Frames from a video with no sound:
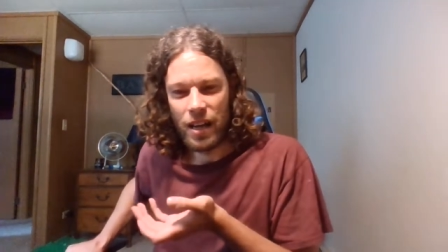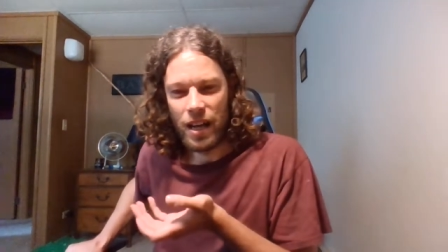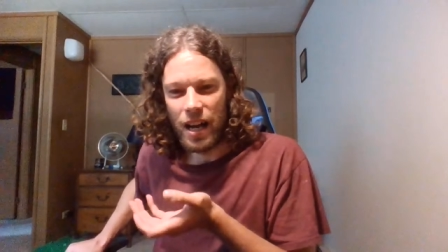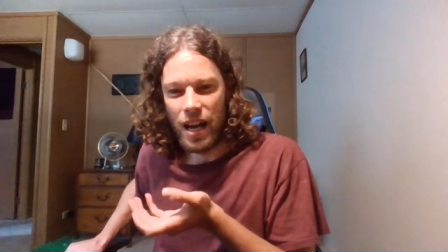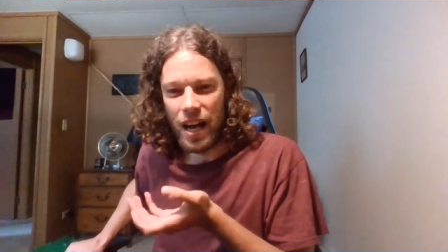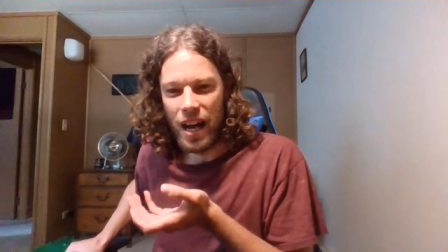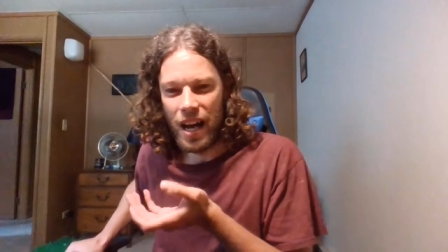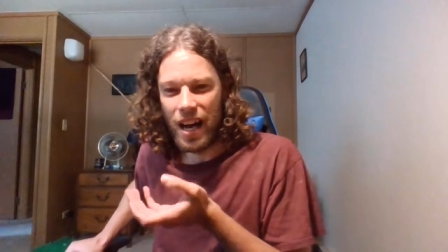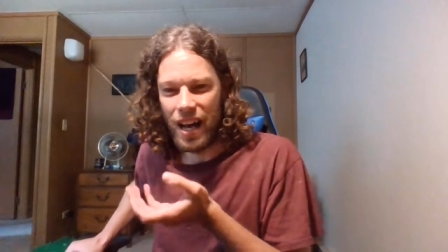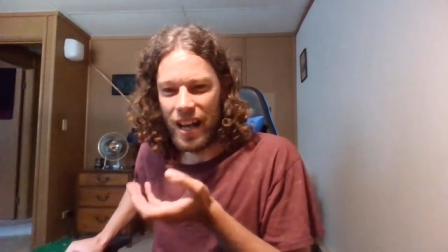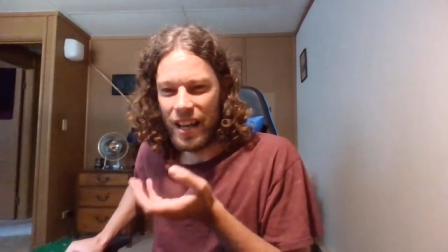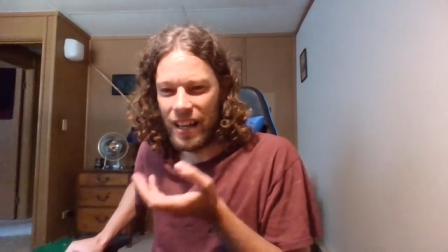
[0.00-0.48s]

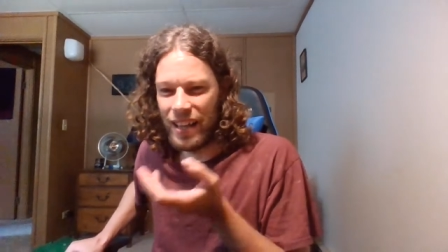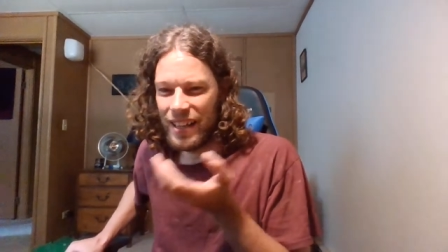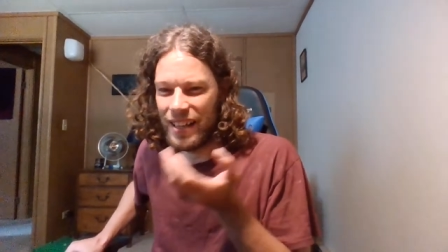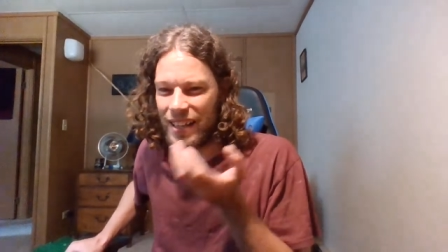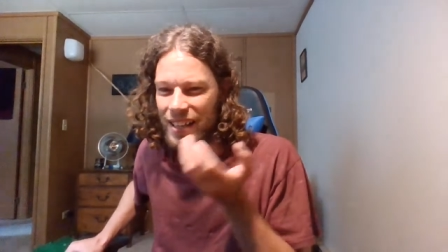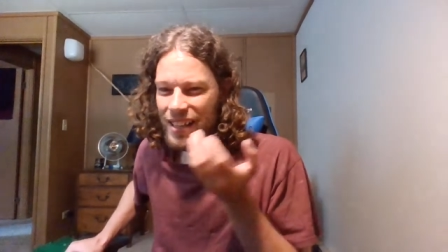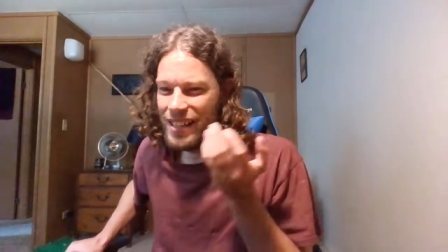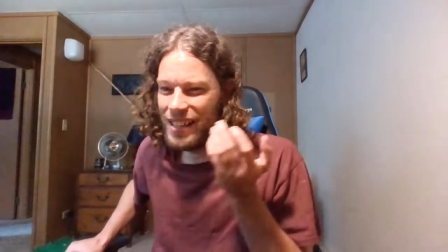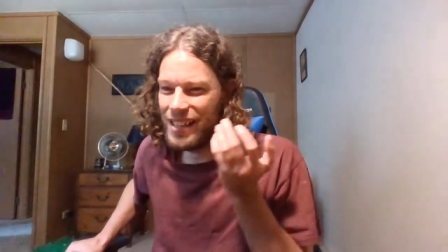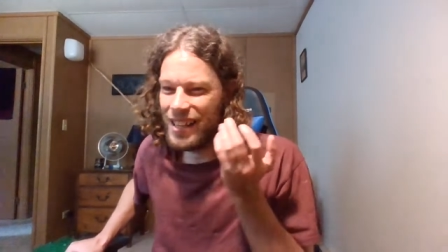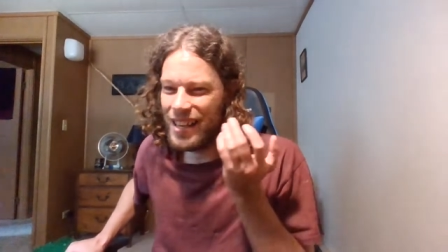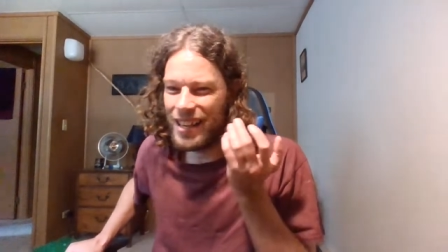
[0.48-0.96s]
Uh,
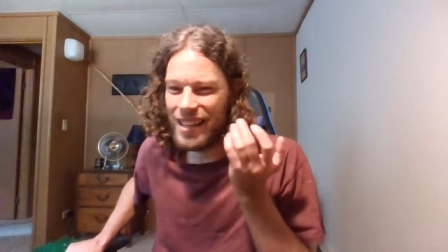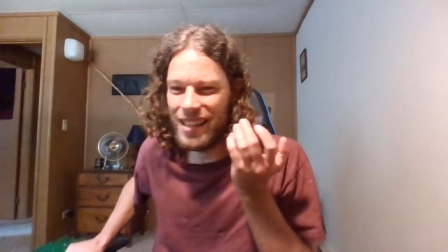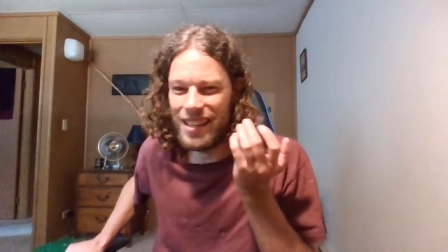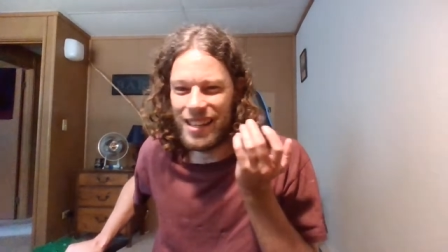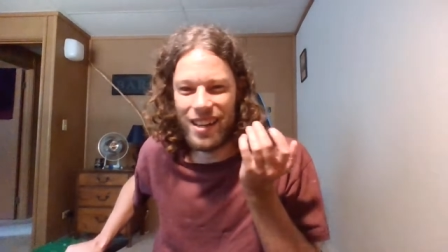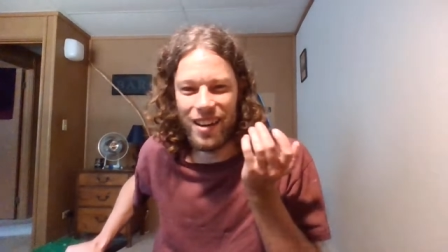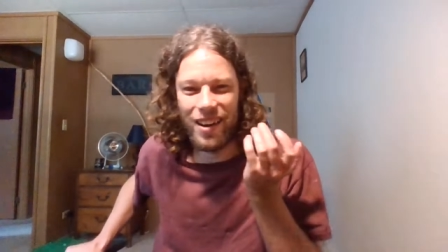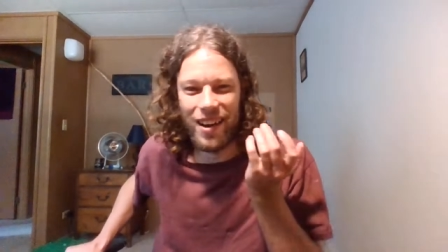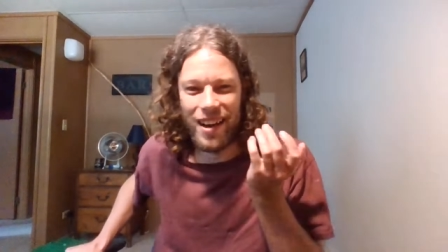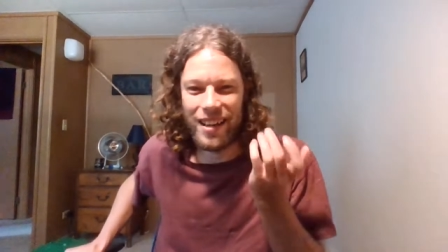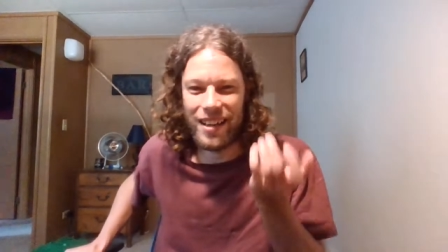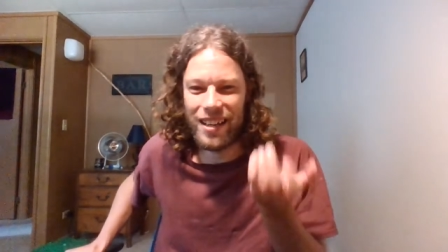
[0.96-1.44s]

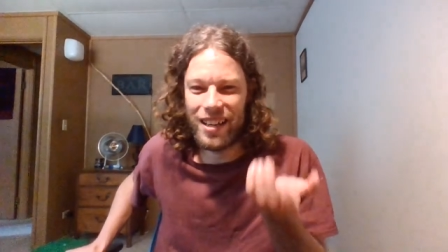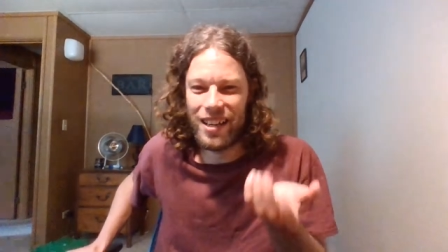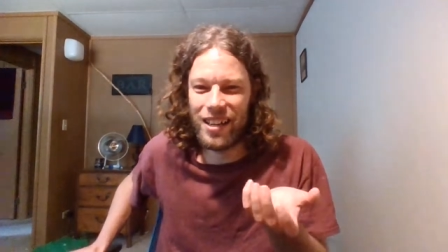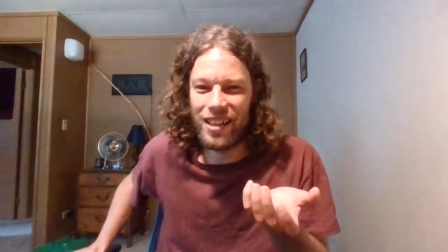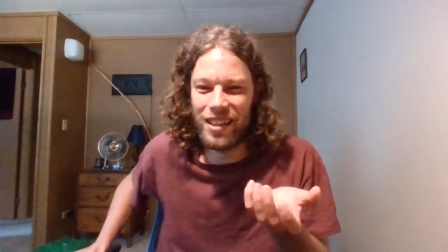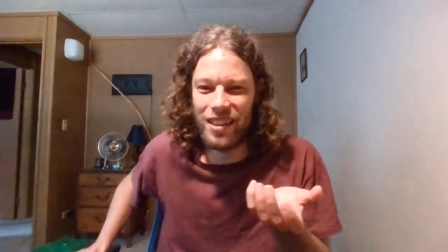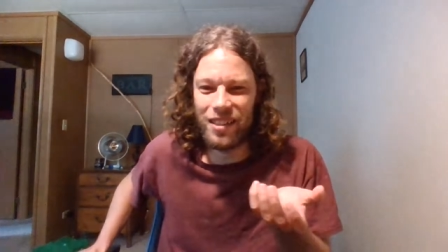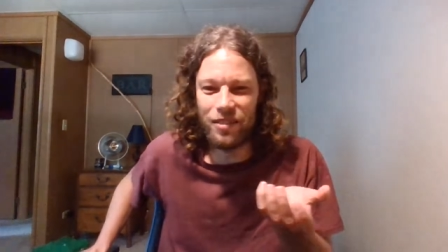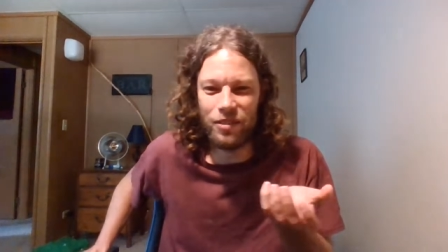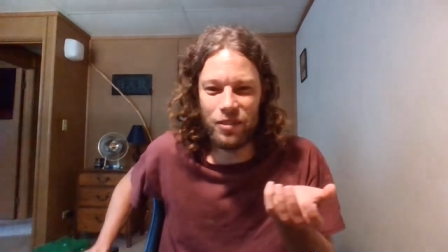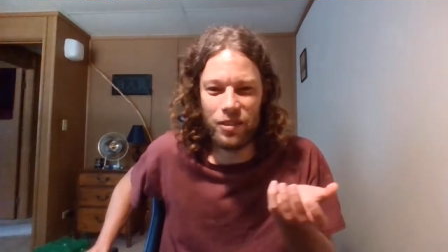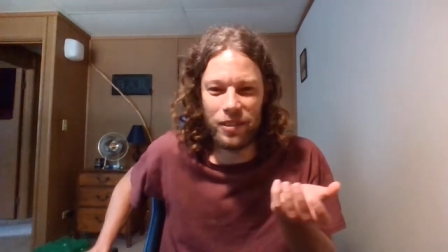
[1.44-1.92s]
you know, I
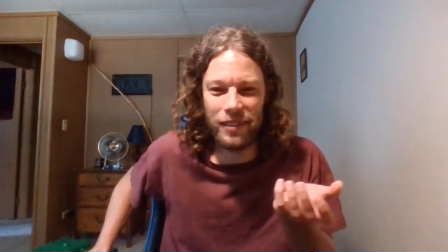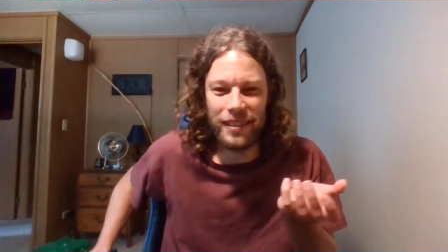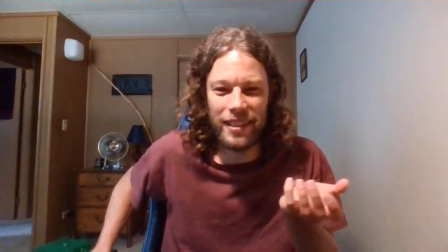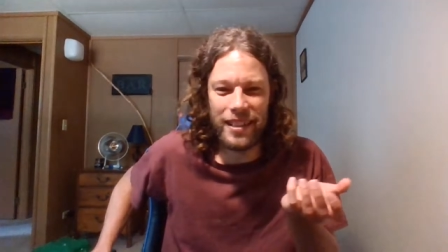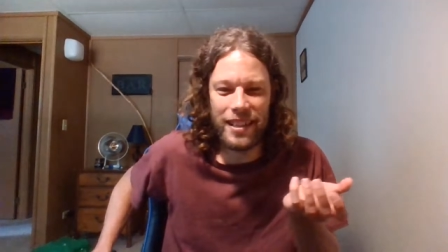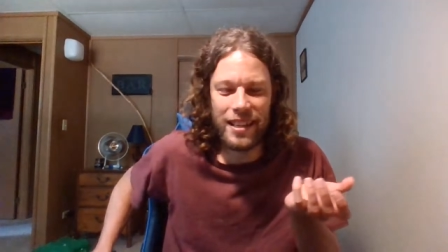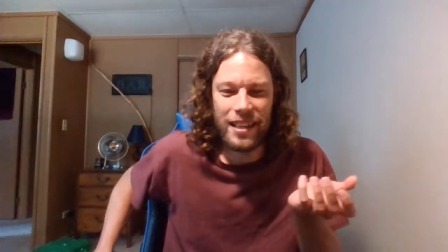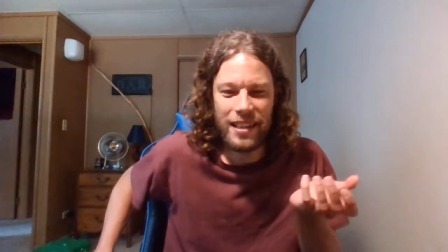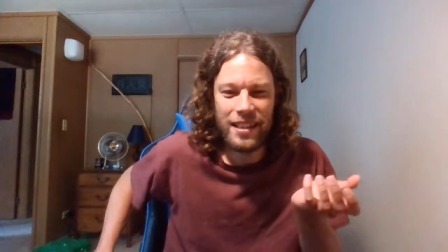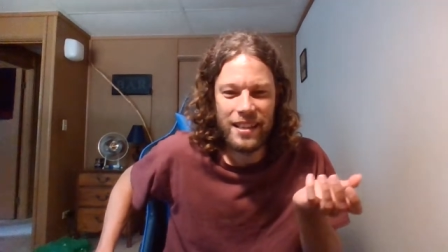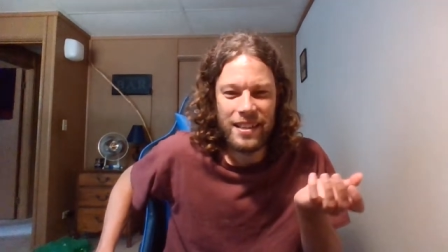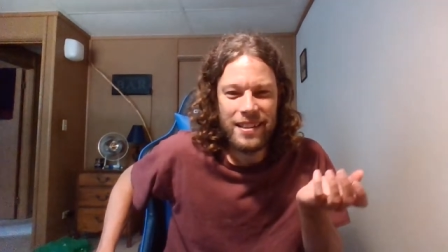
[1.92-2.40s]
couldn't
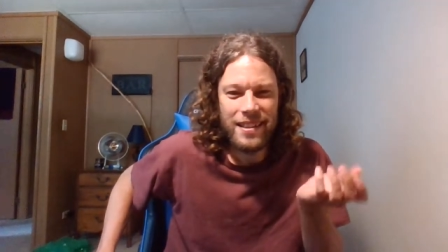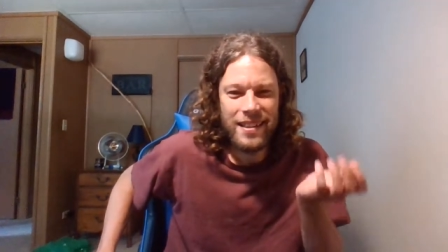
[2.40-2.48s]
really,